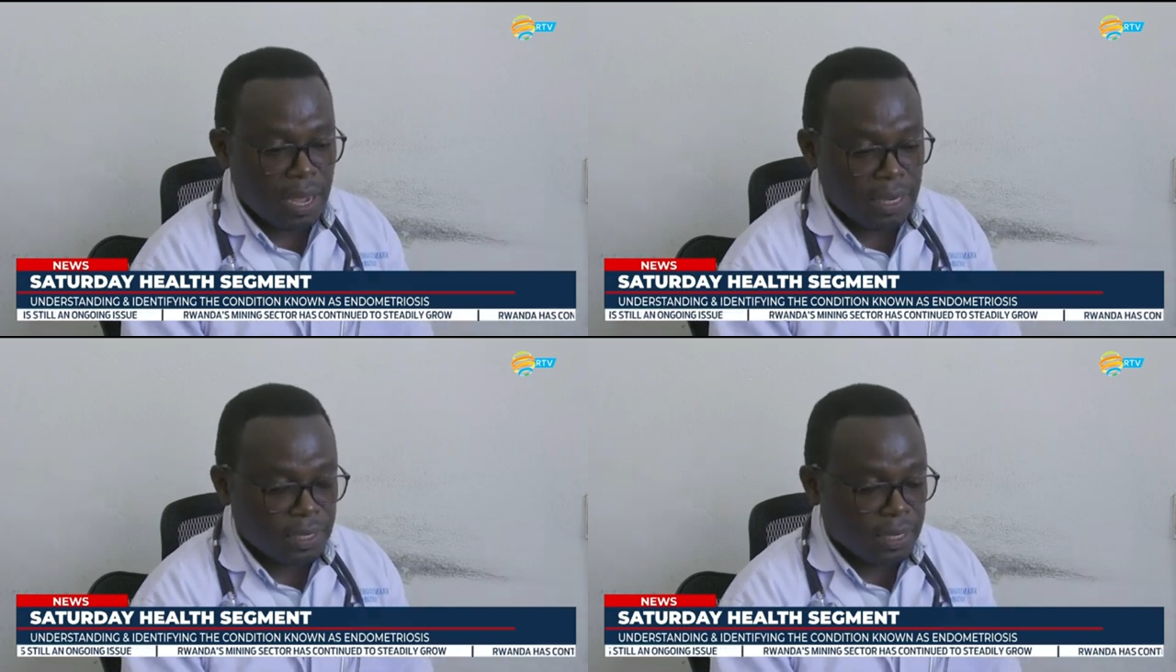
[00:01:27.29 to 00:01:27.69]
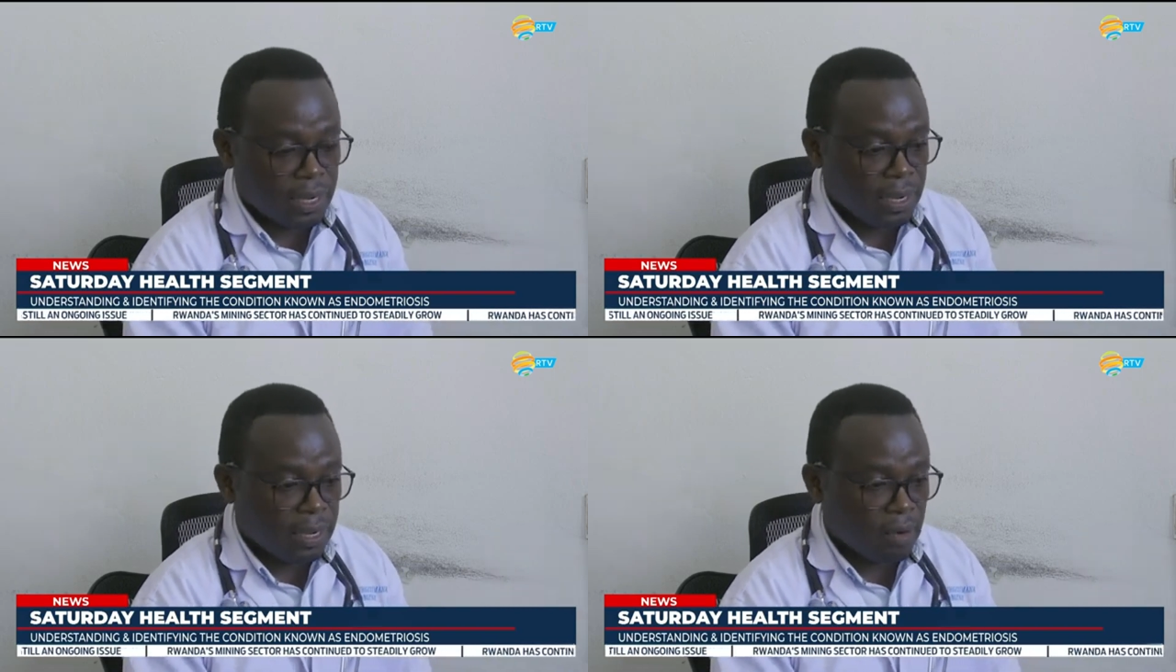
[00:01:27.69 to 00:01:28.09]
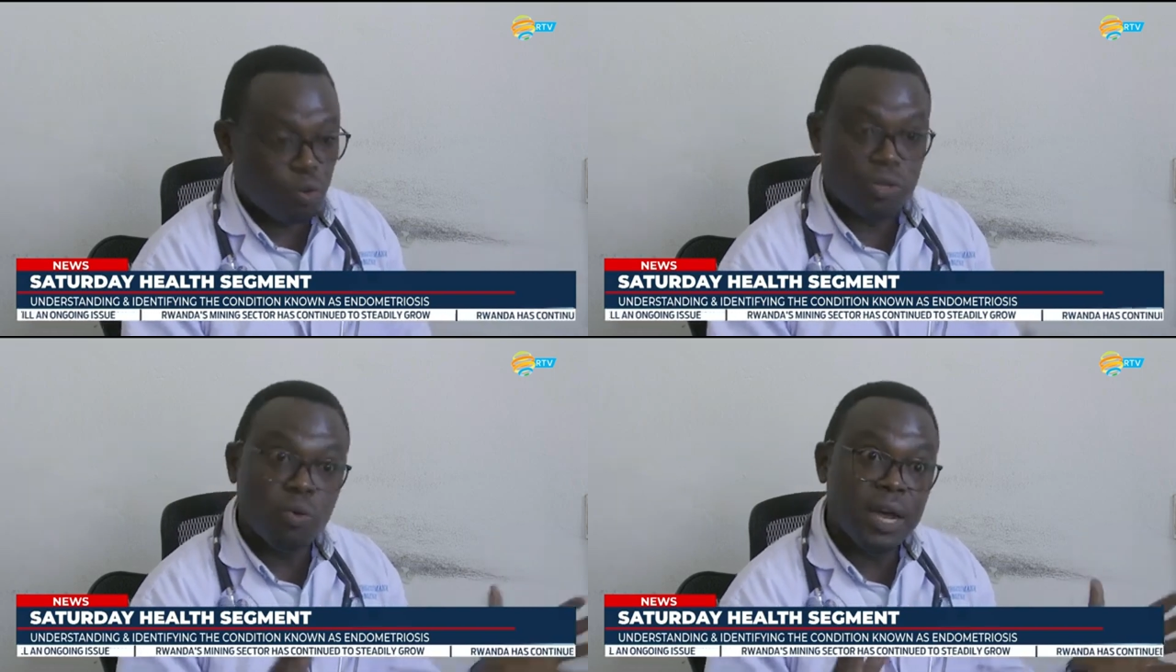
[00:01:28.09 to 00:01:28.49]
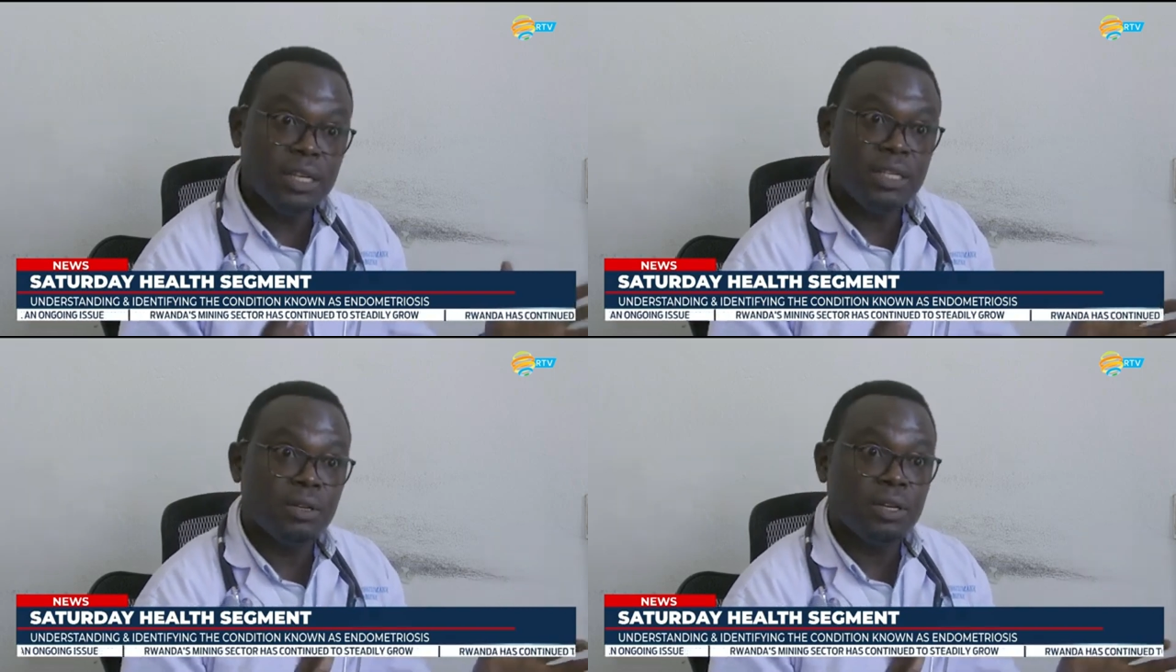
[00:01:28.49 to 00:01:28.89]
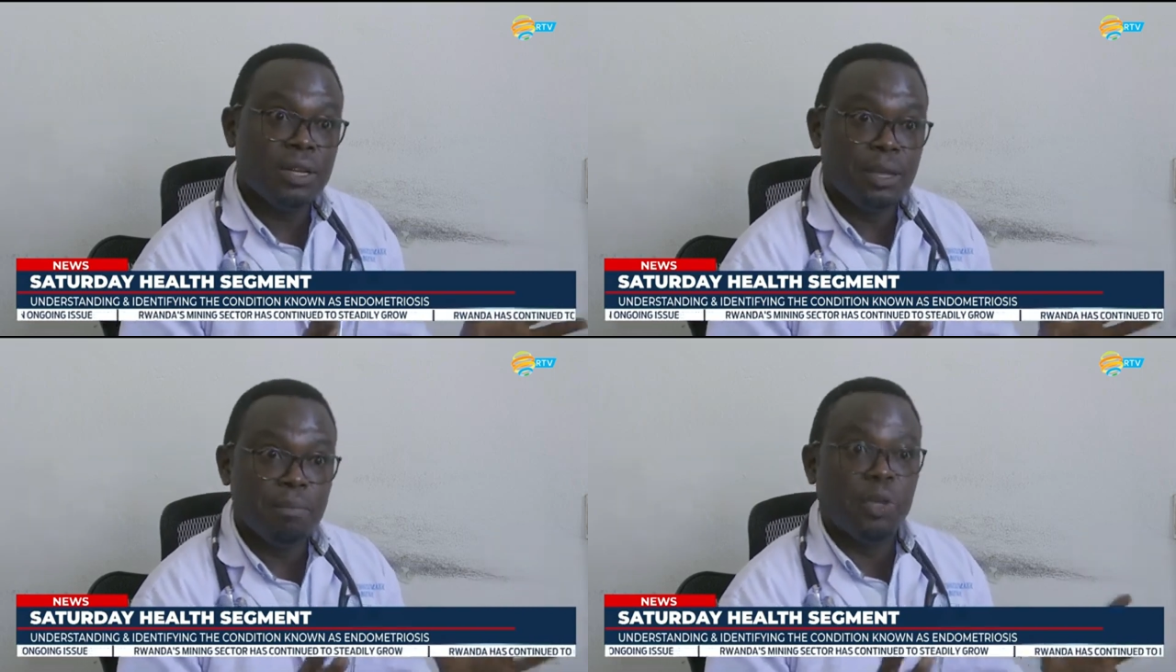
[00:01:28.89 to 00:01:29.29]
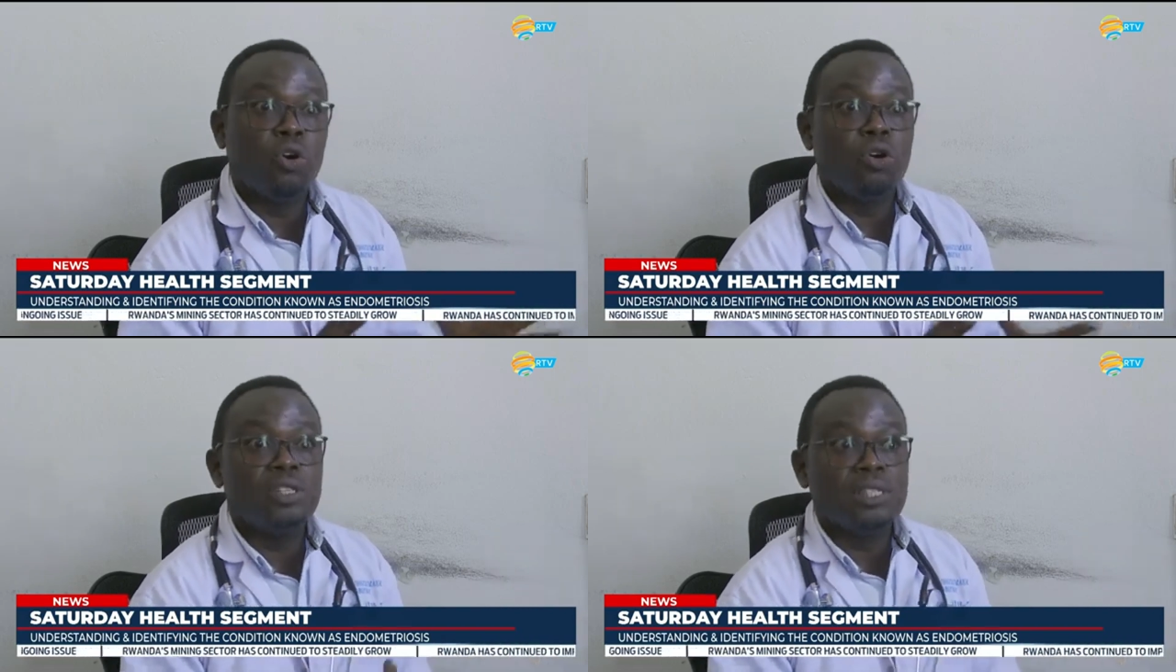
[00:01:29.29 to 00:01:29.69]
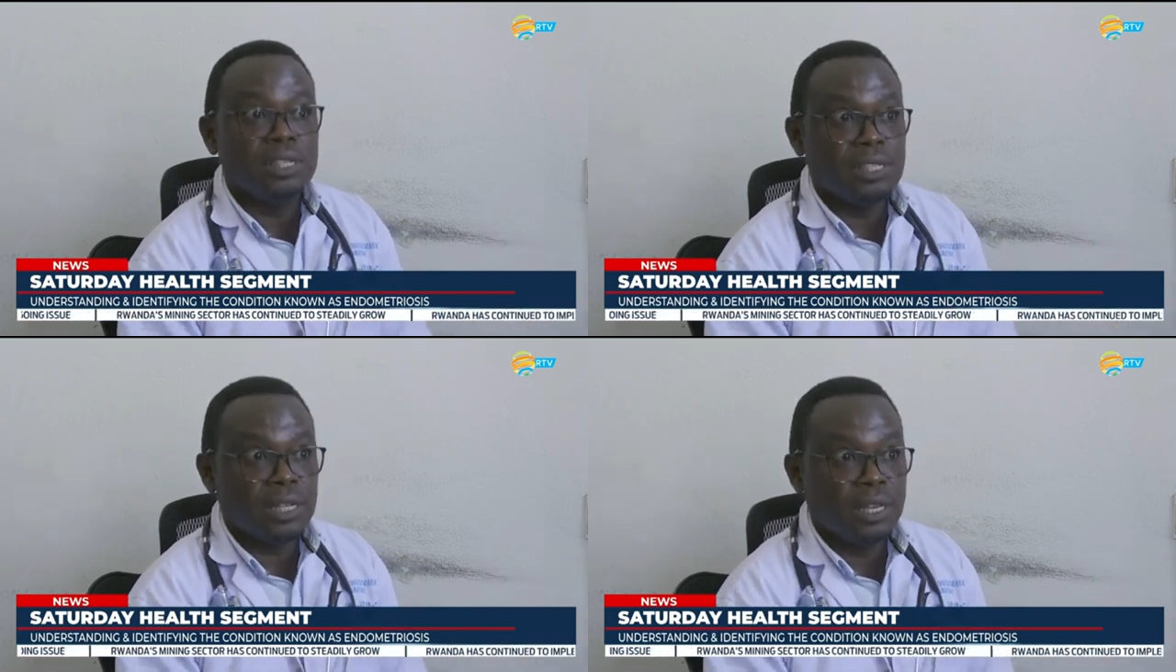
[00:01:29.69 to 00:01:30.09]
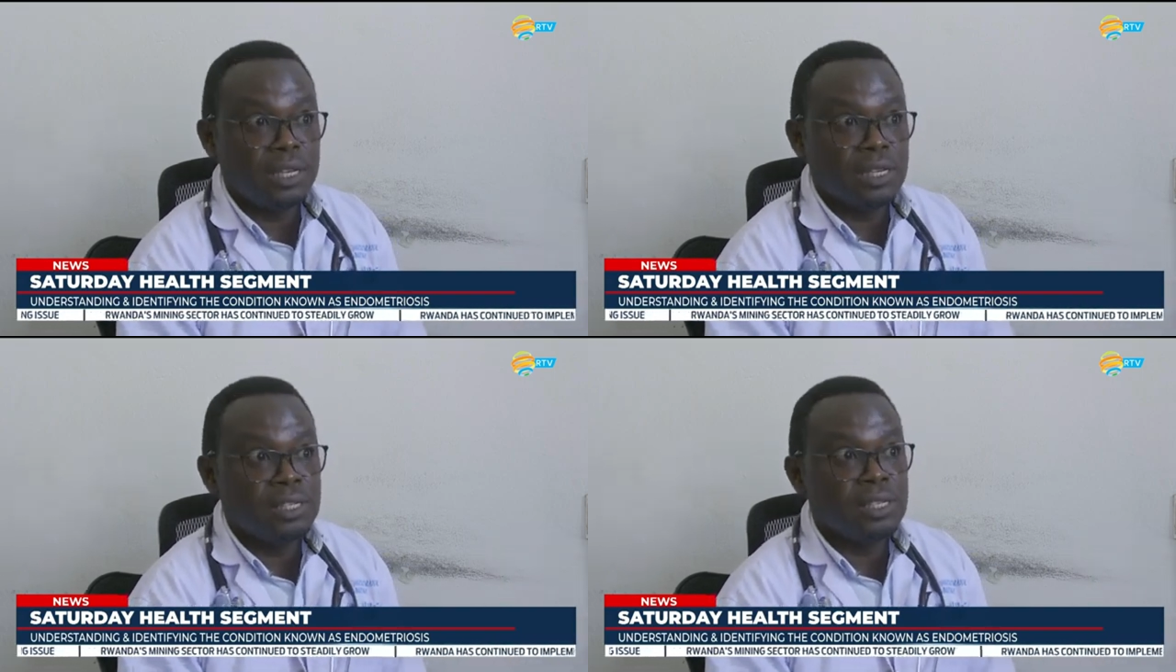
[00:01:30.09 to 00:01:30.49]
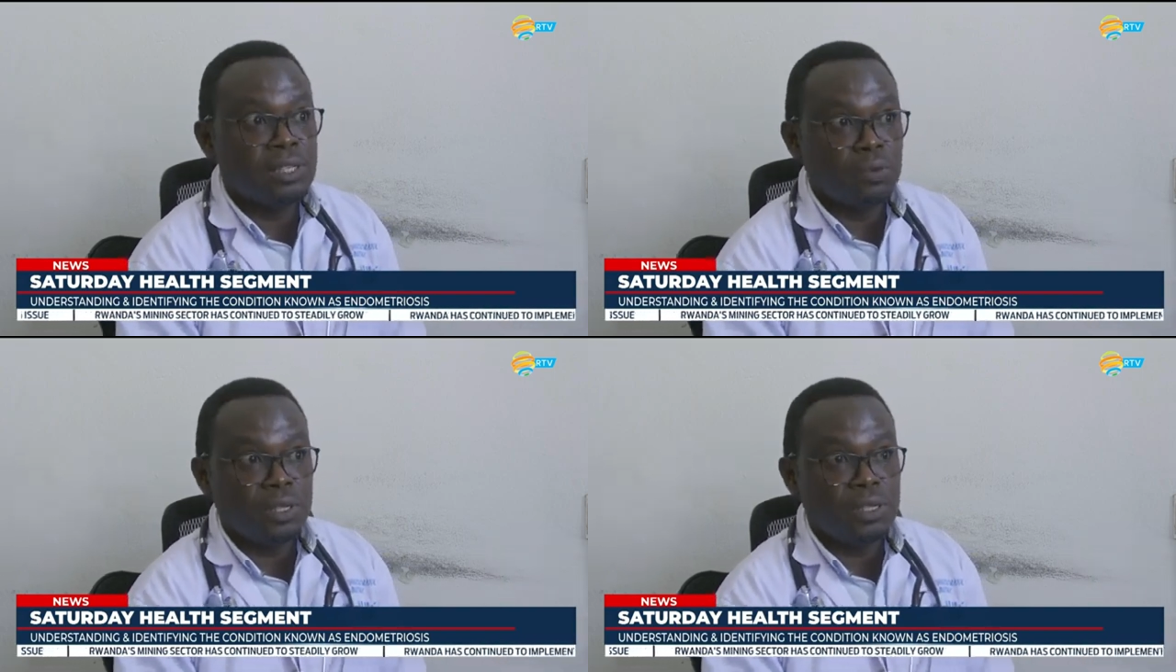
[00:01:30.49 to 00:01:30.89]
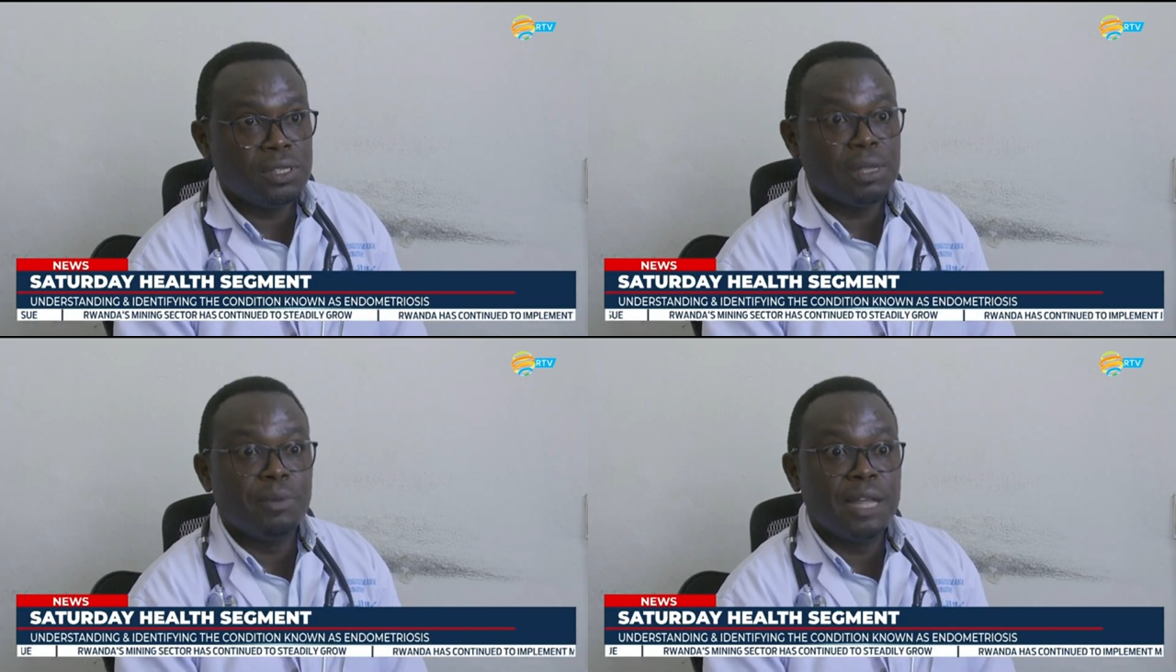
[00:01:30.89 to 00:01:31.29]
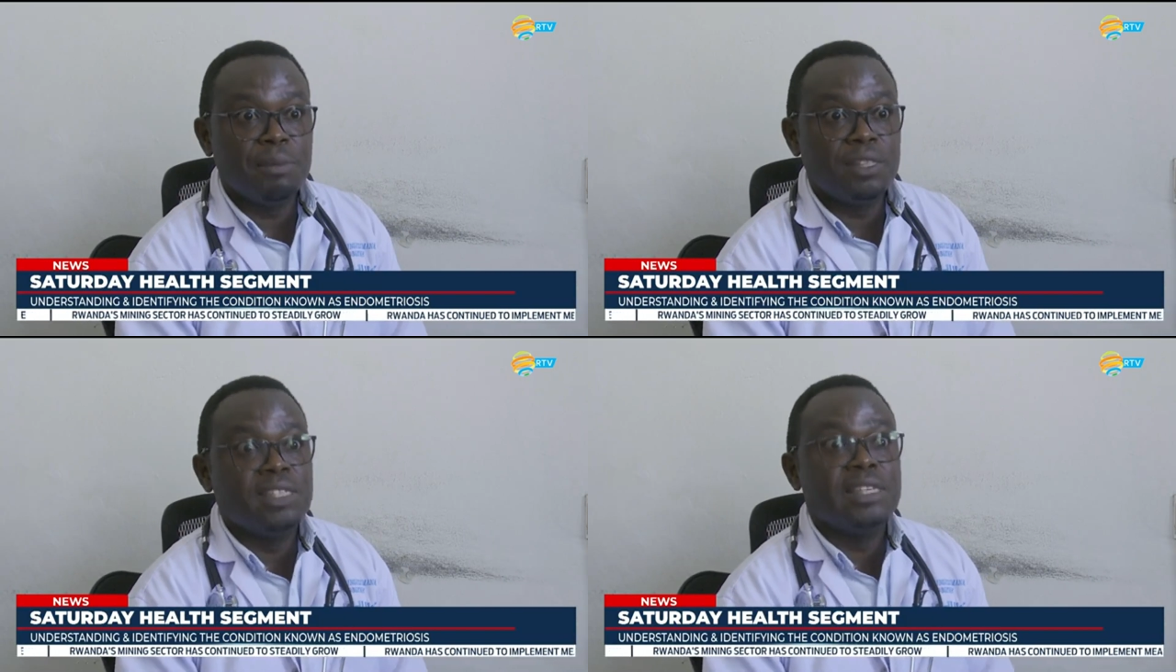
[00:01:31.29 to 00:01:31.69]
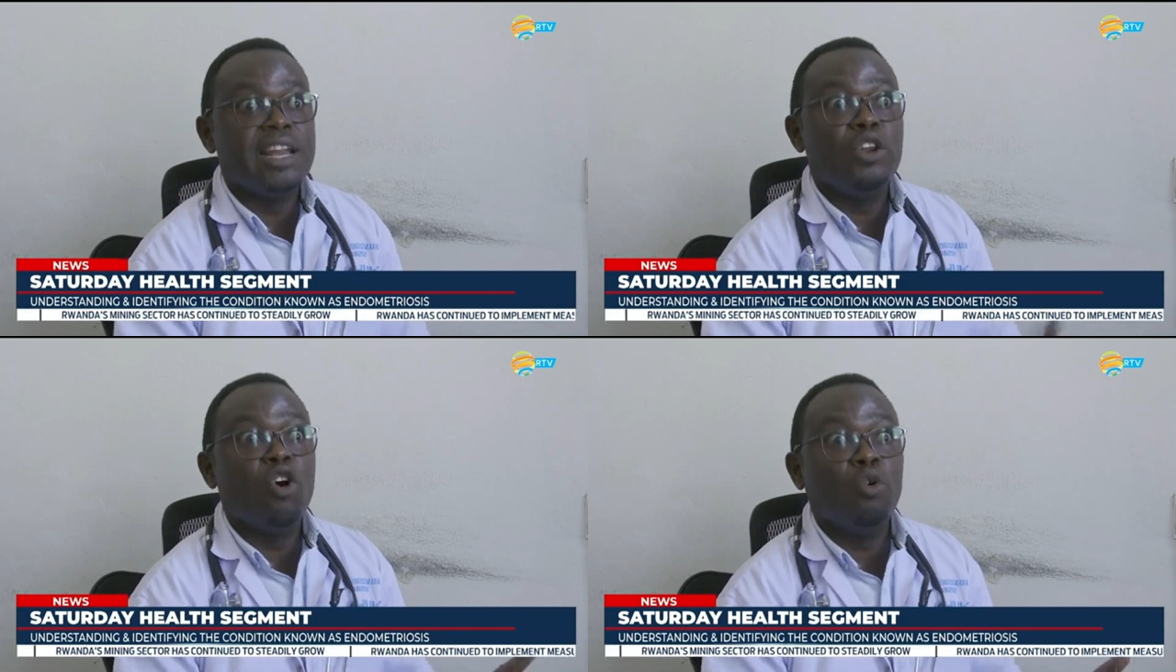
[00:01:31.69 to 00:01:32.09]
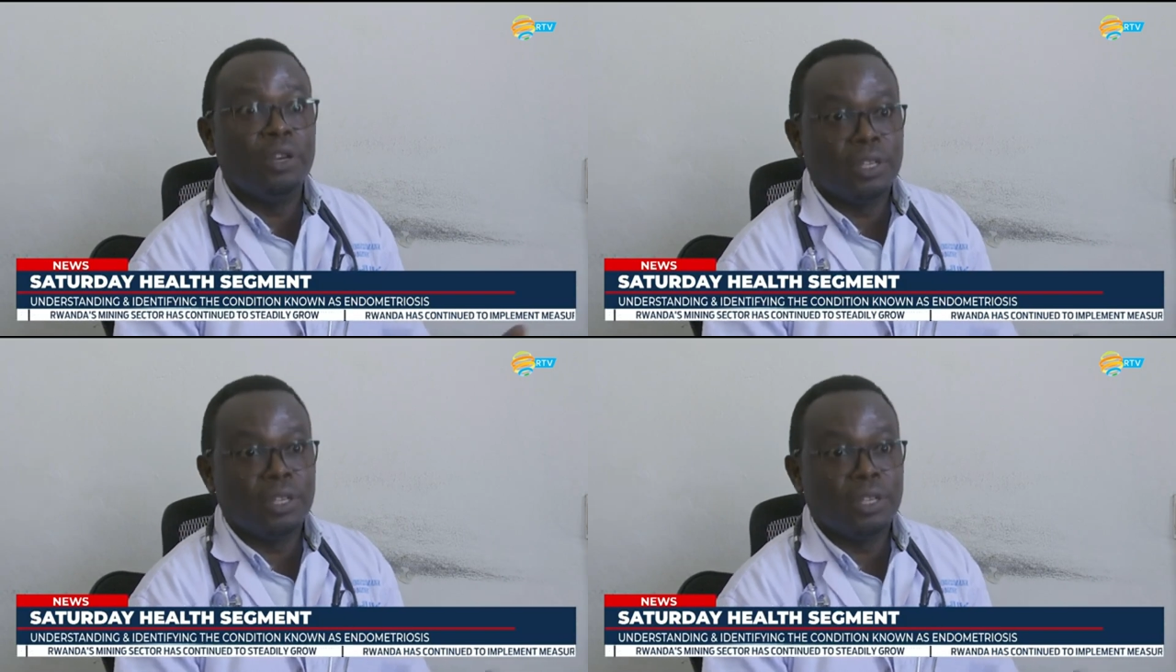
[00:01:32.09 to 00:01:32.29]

at the worldwide, because it is a disease which sometimes it is unknown.